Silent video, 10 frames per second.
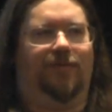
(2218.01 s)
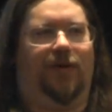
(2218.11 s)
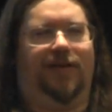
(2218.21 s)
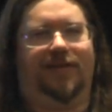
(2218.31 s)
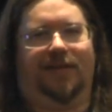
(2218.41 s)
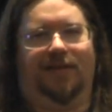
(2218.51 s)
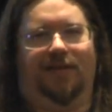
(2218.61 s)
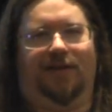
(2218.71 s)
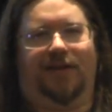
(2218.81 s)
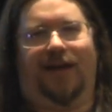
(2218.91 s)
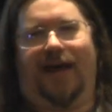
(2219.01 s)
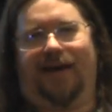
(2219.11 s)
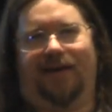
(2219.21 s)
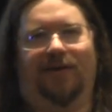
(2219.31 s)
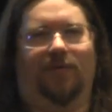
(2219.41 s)
What does it look
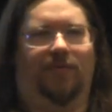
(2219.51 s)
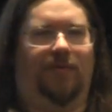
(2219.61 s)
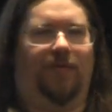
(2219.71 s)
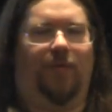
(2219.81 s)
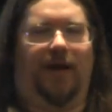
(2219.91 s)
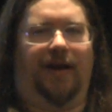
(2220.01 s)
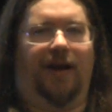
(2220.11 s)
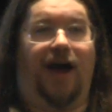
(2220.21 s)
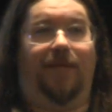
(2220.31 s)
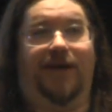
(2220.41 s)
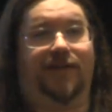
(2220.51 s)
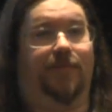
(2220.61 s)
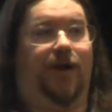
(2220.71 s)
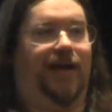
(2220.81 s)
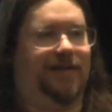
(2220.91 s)
like when an
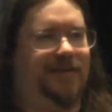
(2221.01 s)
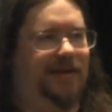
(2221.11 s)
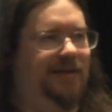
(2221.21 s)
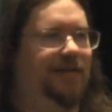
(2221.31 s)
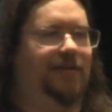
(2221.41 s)
automation breaks?